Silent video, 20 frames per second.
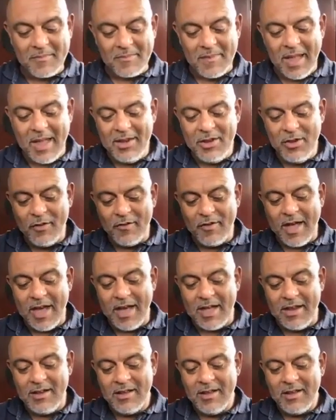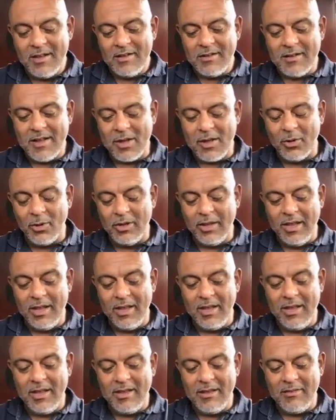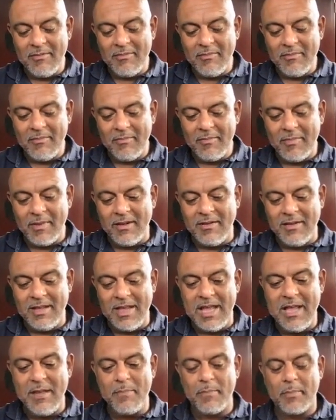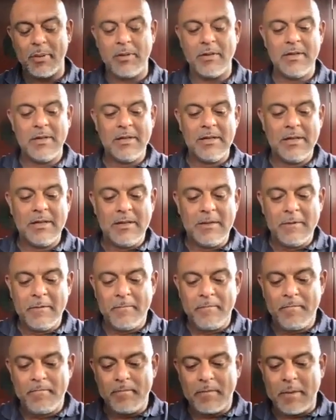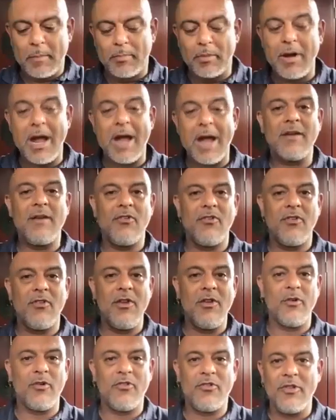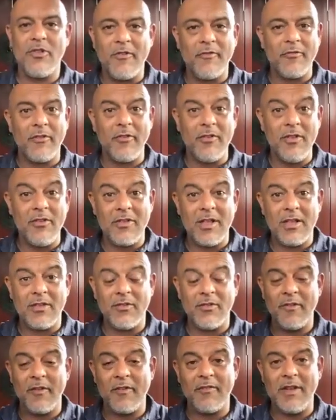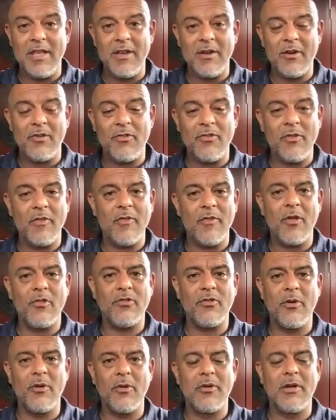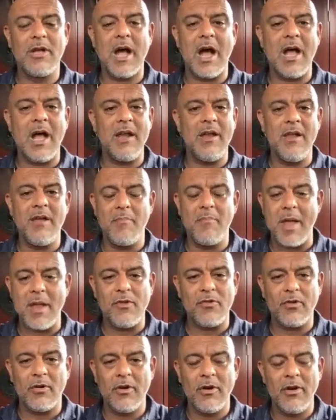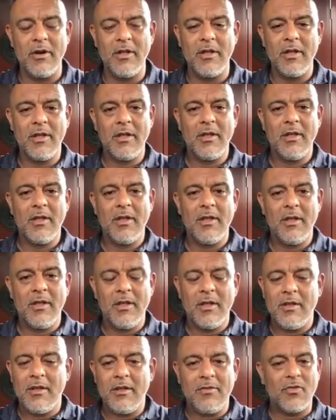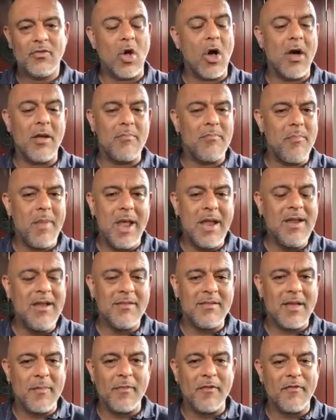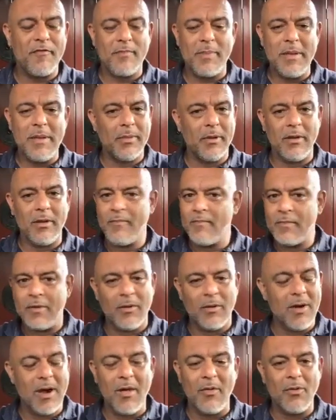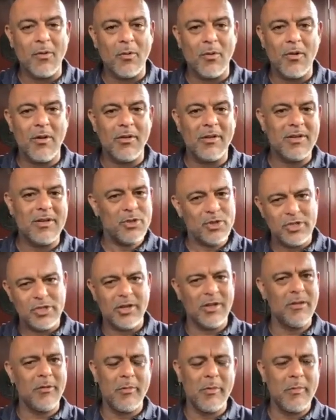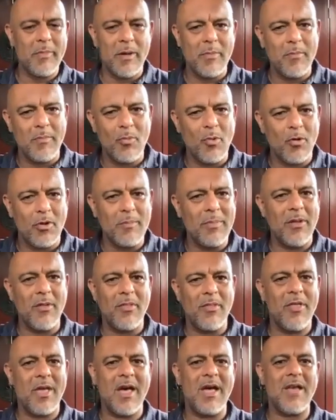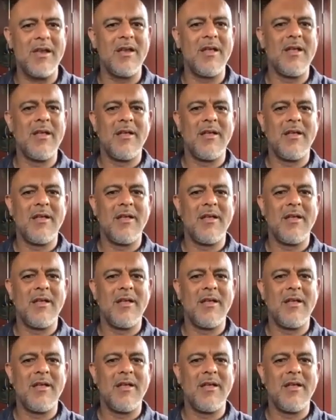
And you've had not only a deep practice in yourself for these last 50 years, you've also guided, mentored, taught many type of people around the world. Could you share a little bit more about that?